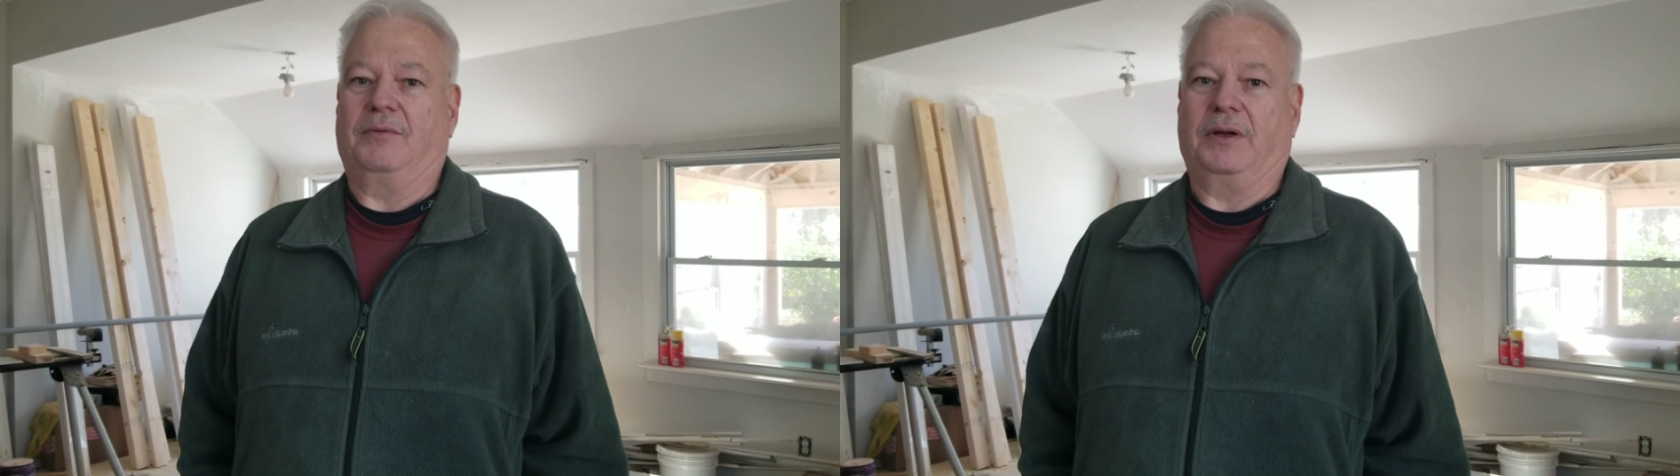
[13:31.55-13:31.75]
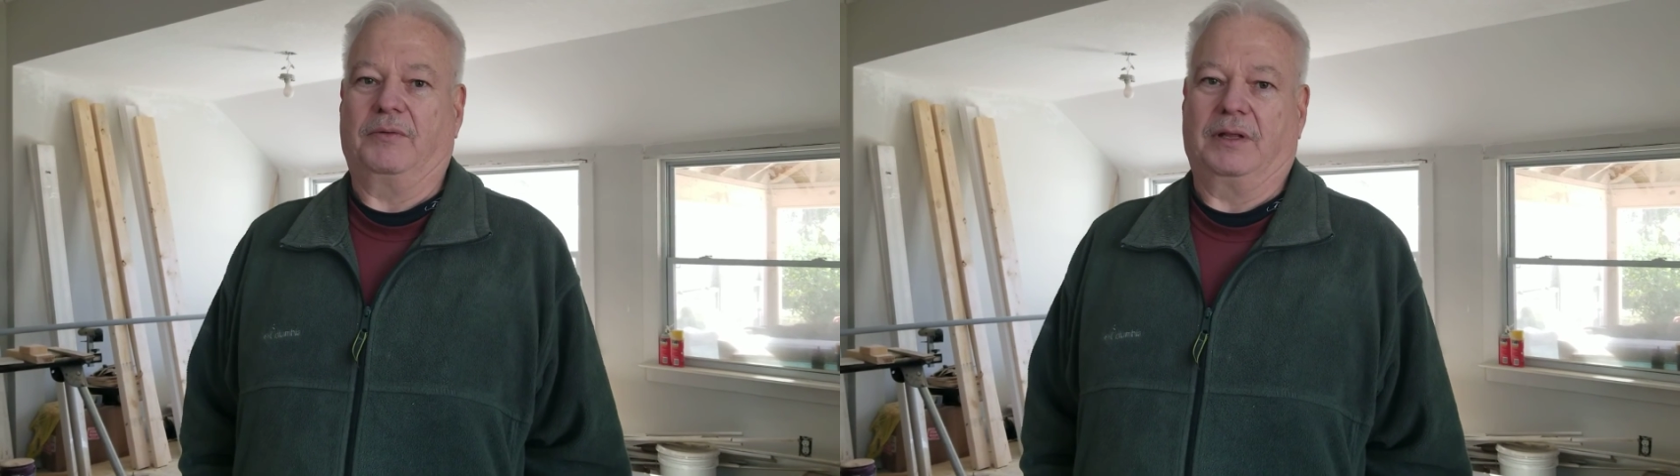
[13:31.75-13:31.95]

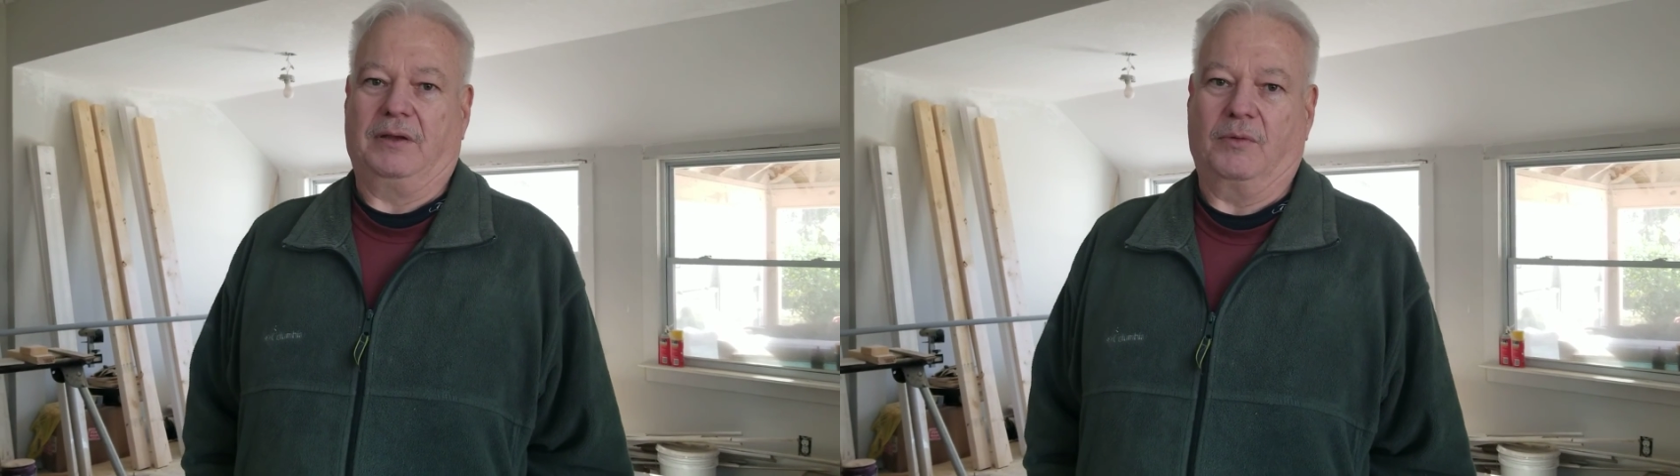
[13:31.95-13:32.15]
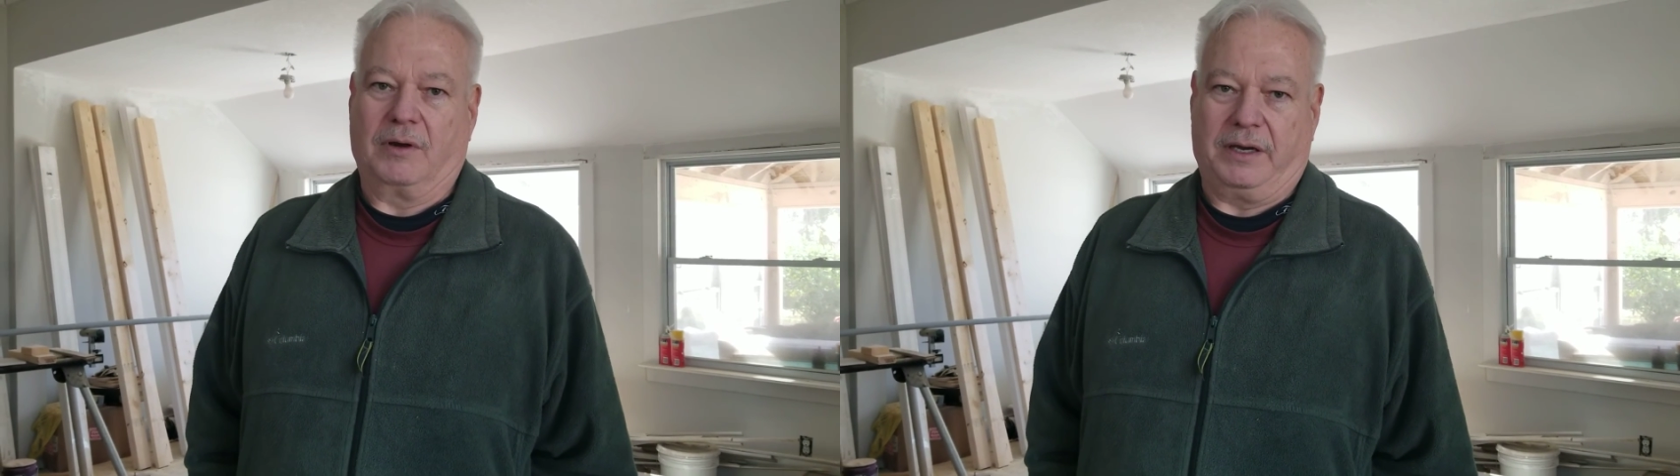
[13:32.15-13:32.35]
we really
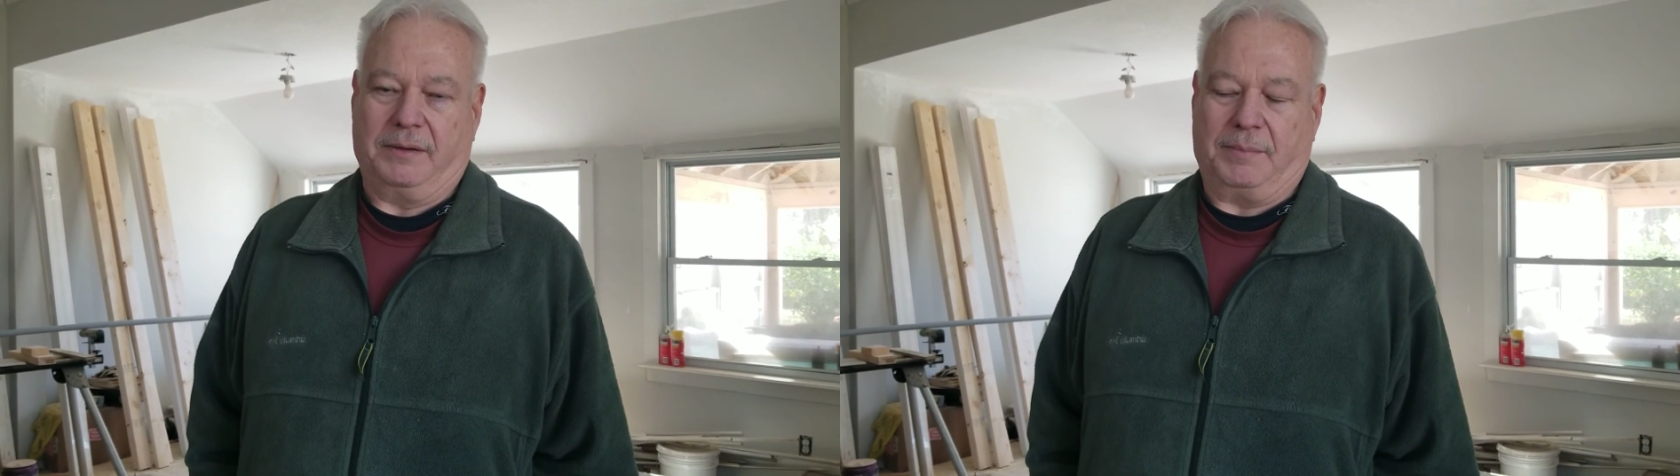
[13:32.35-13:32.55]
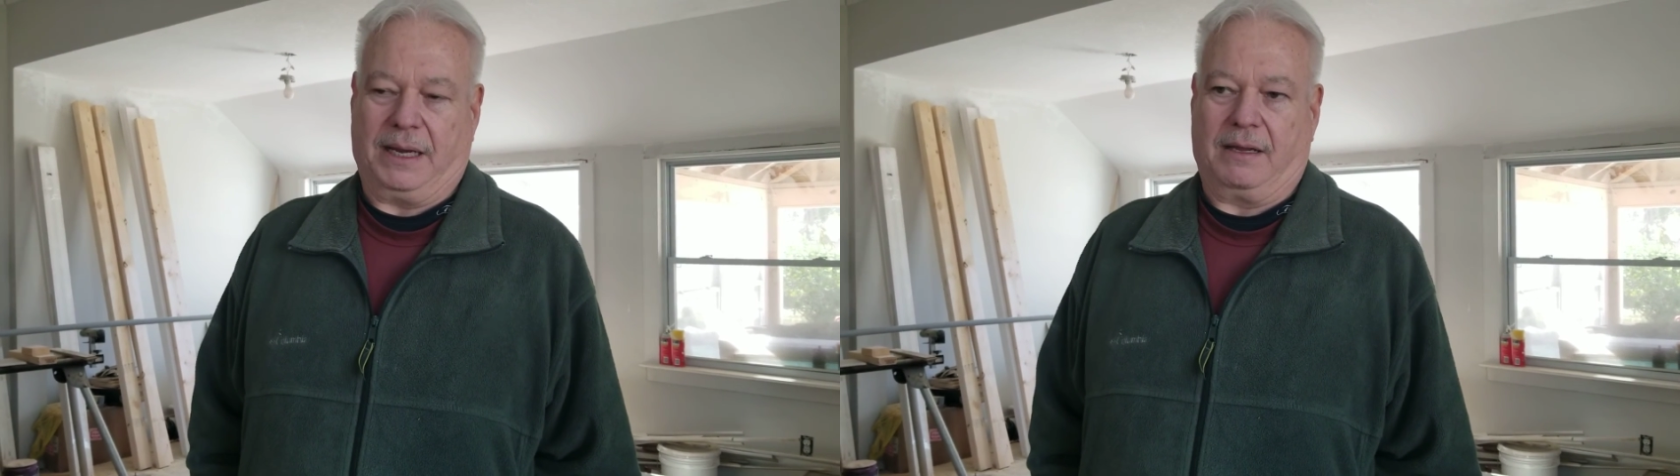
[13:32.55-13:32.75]
worried
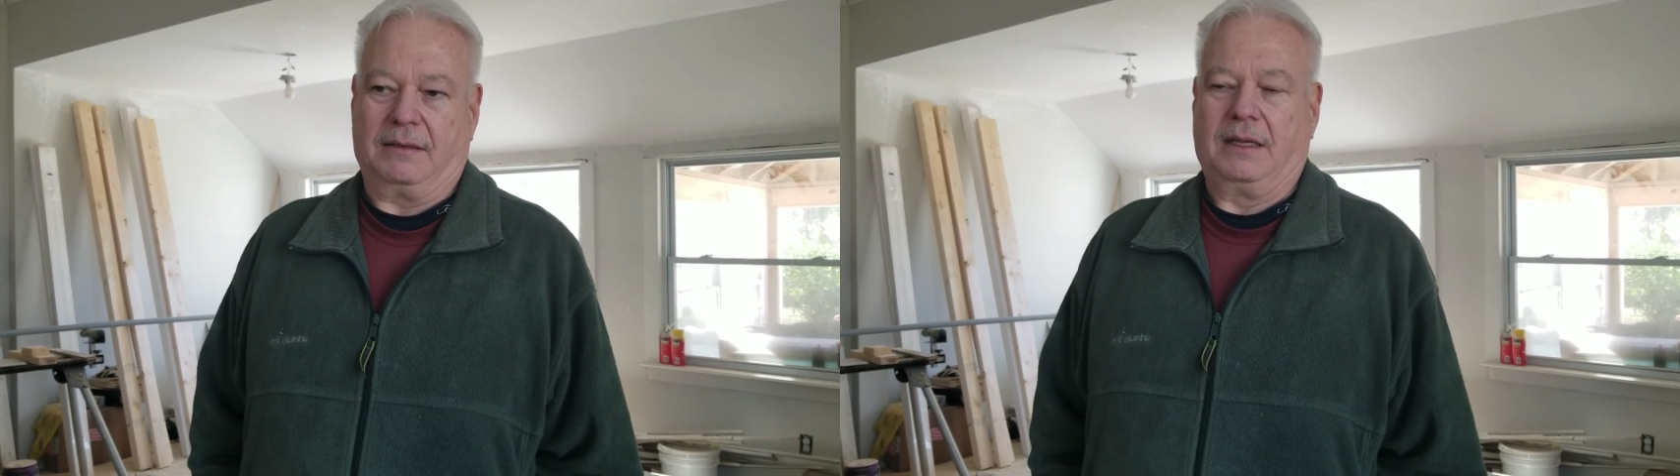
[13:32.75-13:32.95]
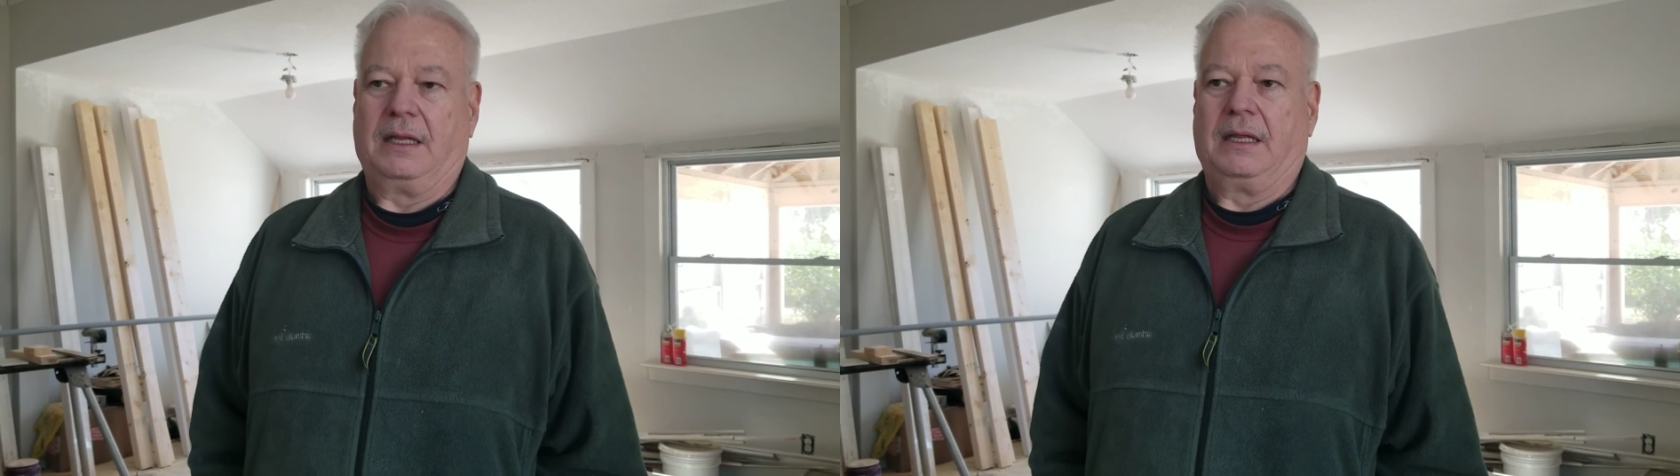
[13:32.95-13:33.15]
about.